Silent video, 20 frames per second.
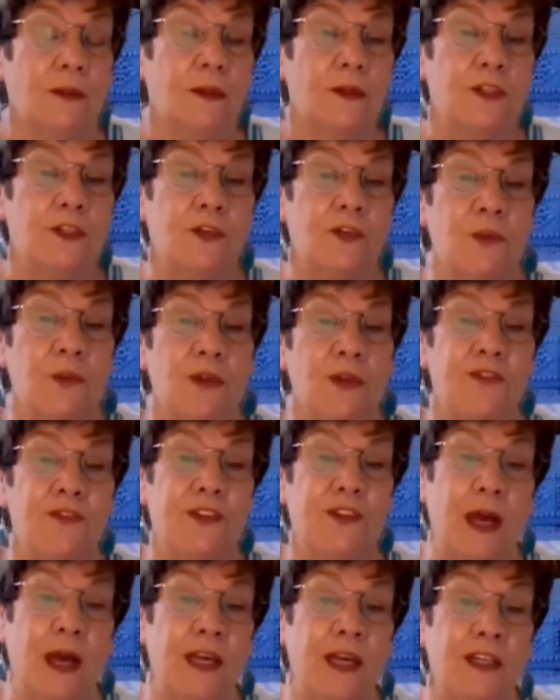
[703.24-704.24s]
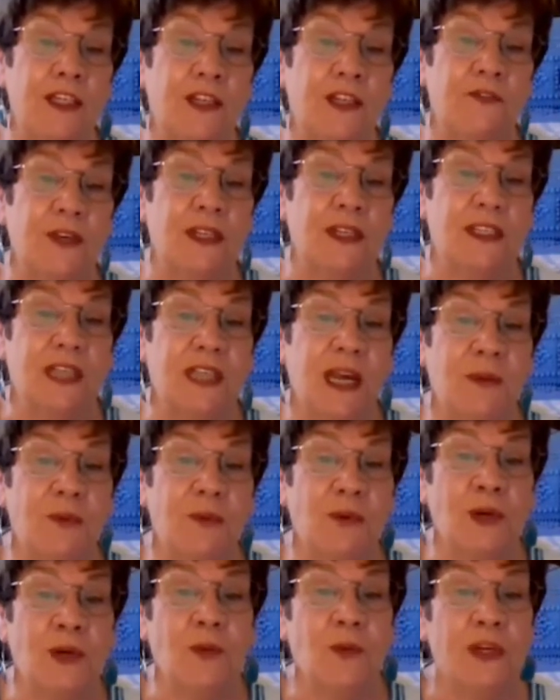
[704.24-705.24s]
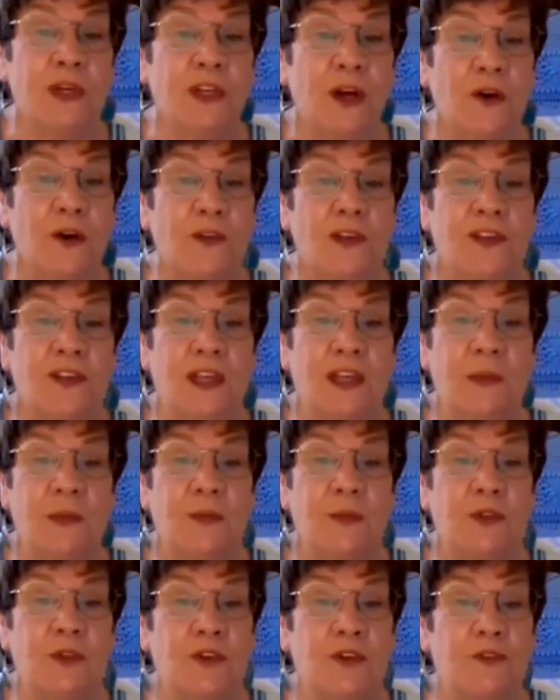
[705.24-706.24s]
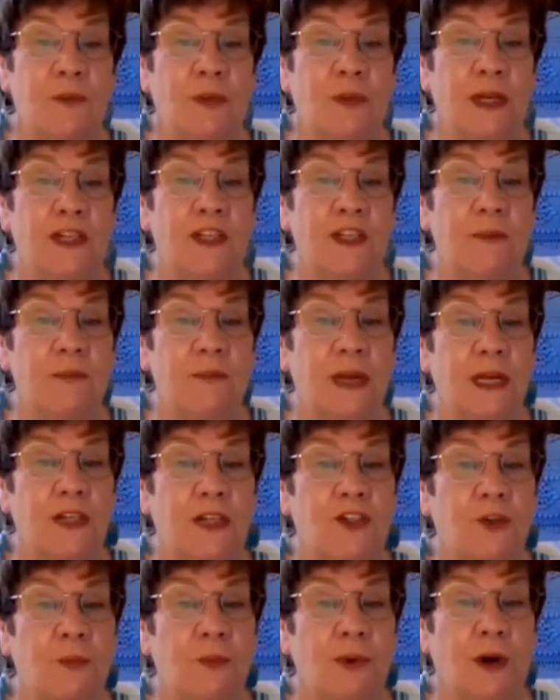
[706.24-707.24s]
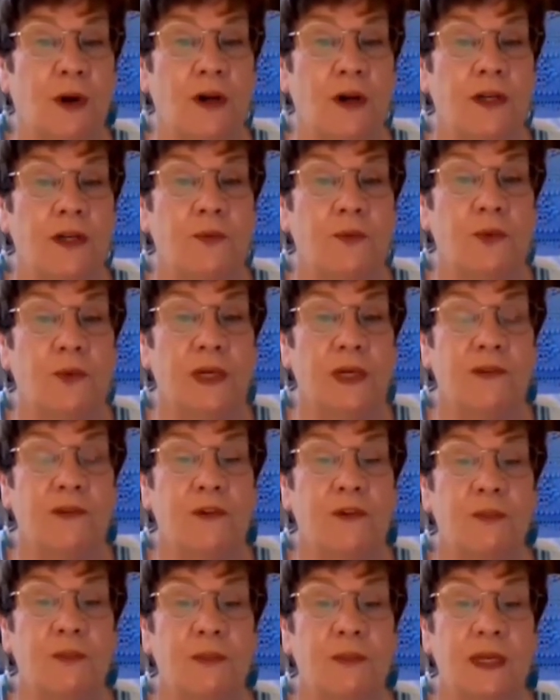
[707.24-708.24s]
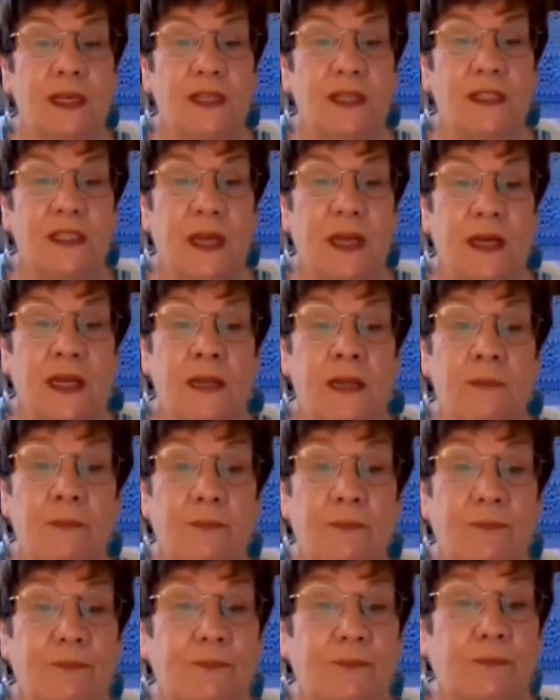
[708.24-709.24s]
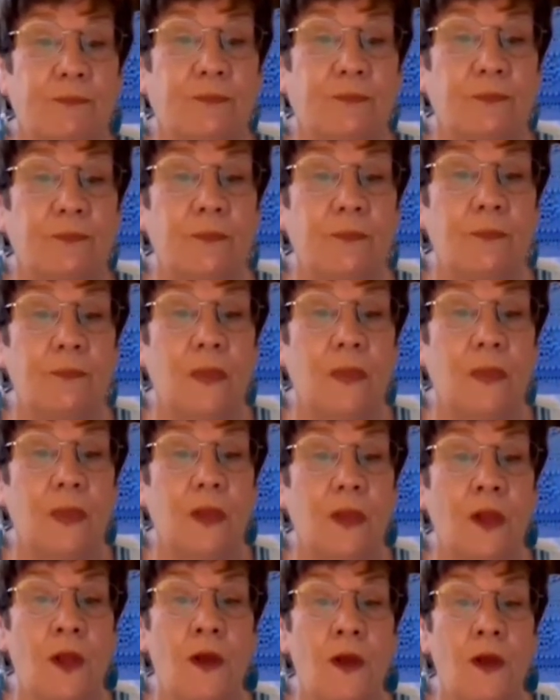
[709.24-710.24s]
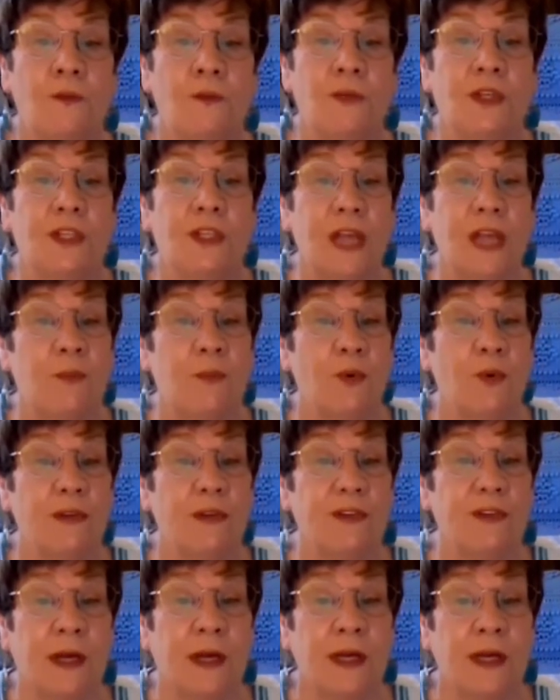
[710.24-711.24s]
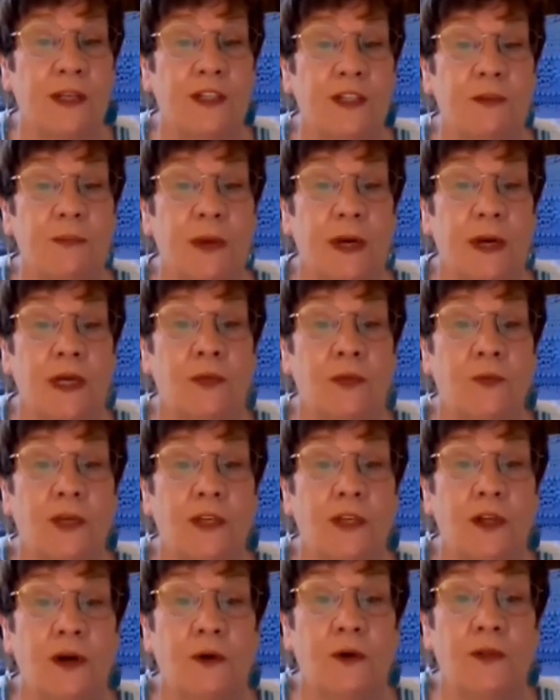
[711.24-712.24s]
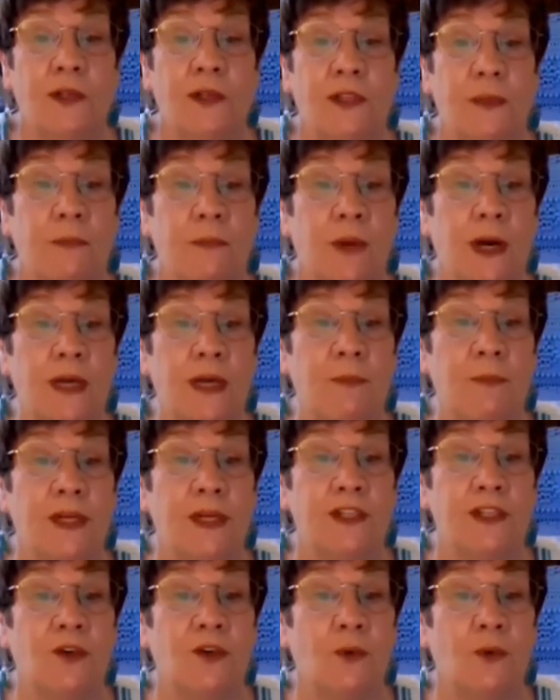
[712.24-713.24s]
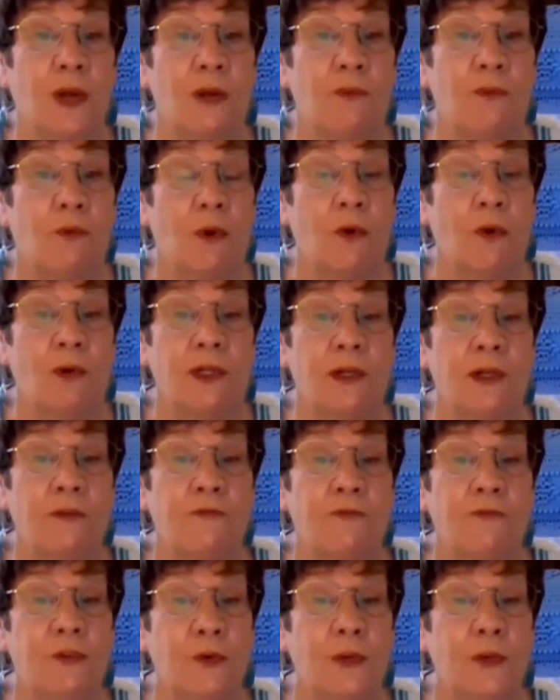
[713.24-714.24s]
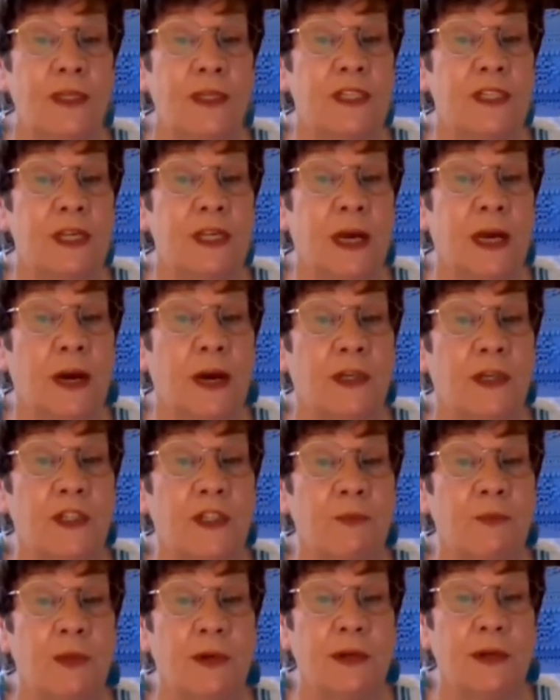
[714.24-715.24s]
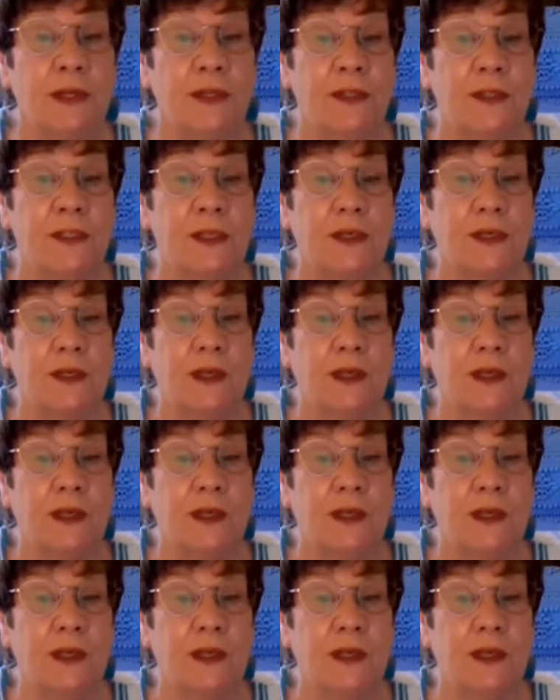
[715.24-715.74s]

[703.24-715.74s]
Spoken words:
So from the scientific standpoint, we know that the observer plays a major part in whatever is being studied. From the standpoint of science of mind, we know that the mind plays a great role in influencing our experience.